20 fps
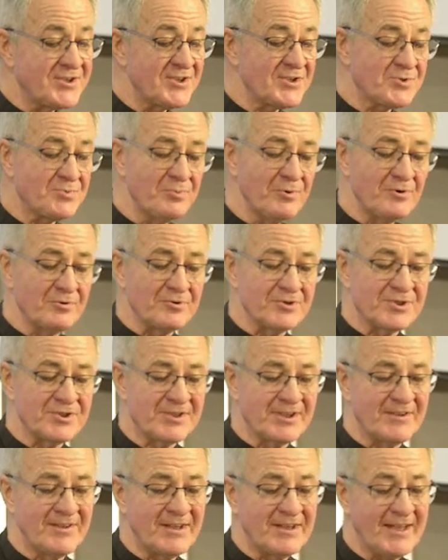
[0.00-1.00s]
its roots
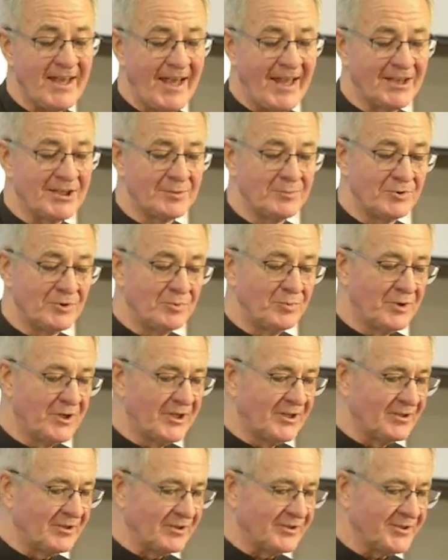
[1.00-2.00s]
in the animal
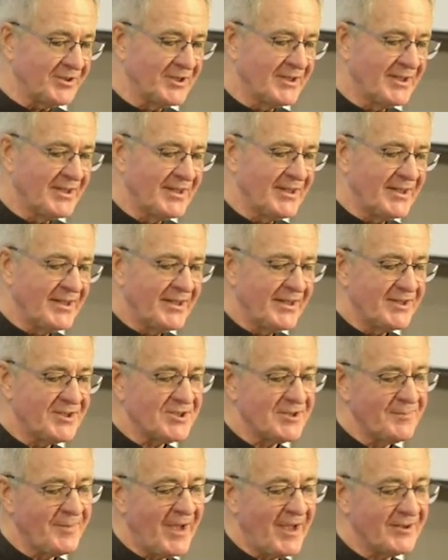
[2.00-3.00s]
world. It's
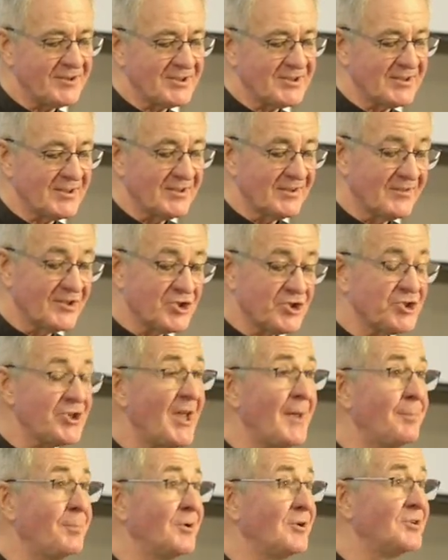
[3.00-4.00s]
about the
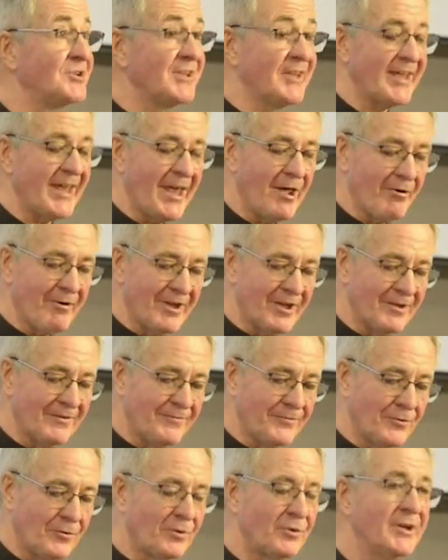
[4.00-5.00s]
shepherd caring
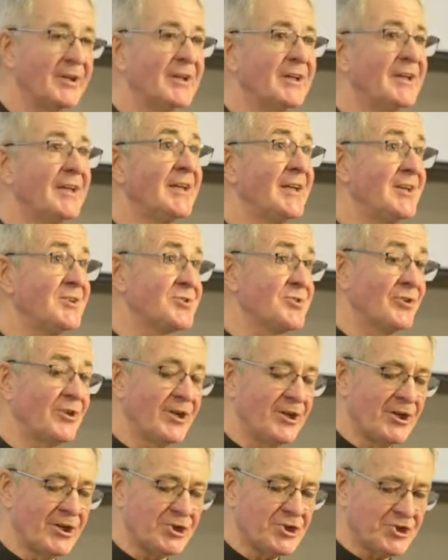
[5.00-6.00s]
for his or
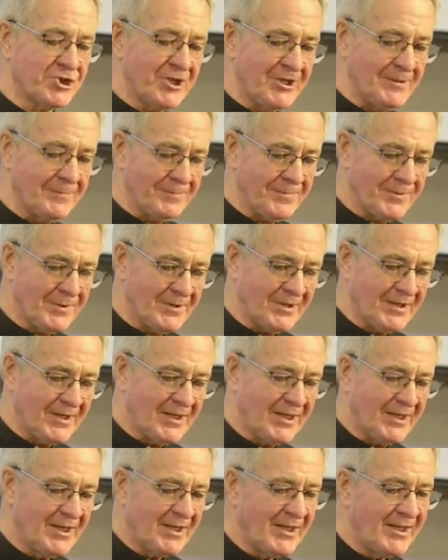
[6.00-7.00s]
her sheep.
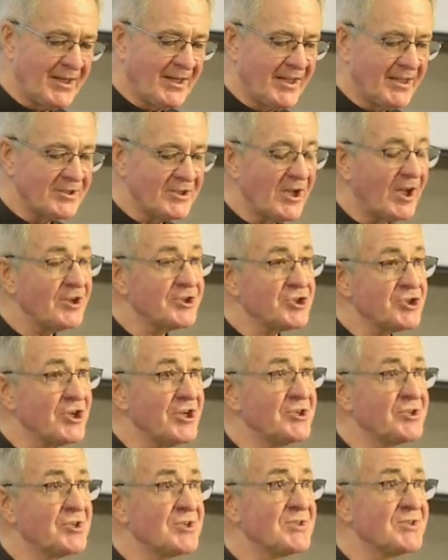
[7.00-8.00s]
And our
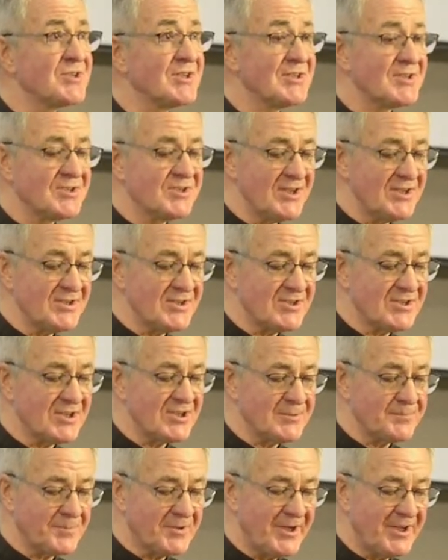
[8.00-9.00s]
churches exist as
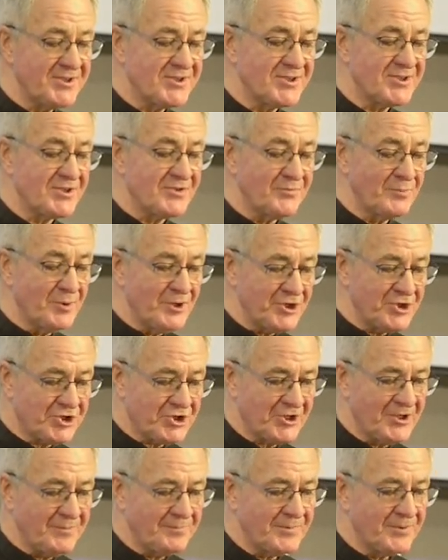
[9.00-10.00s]
places of
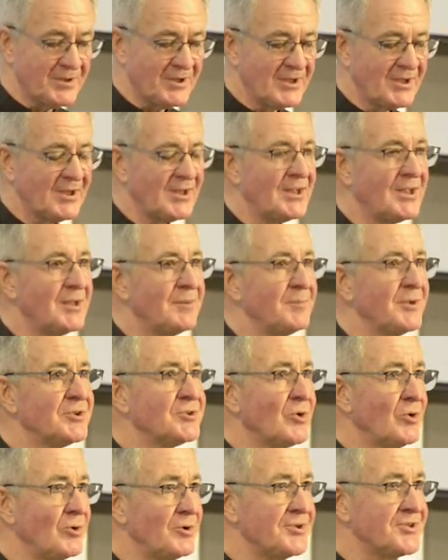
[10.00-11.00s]
worship, but
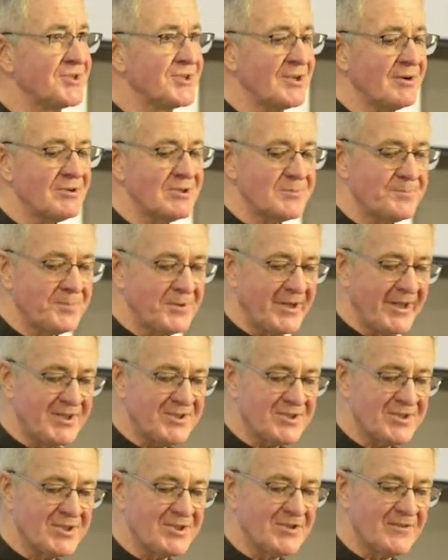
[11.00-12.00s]
also as
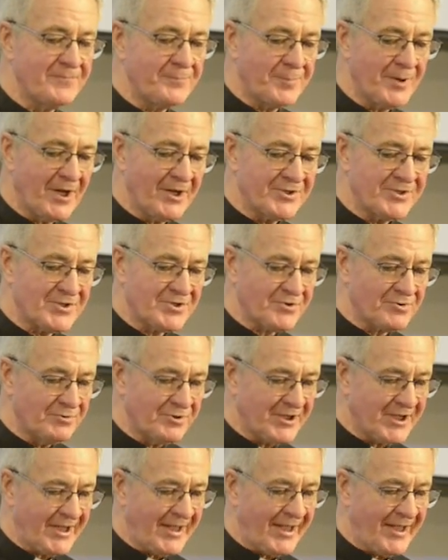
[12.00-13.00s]
places of pastoral
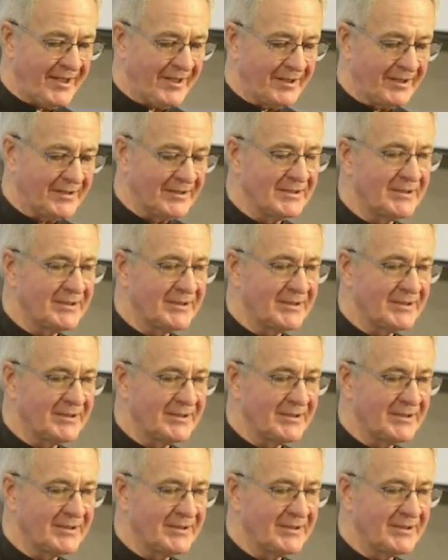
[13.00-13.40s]
care.